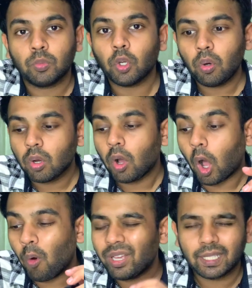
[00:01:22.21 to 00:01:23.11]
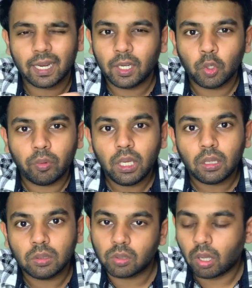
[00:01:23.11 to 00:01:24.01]
So how exactly do we
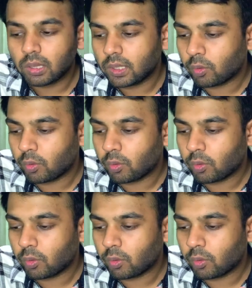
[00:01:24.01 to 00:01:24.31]
solve this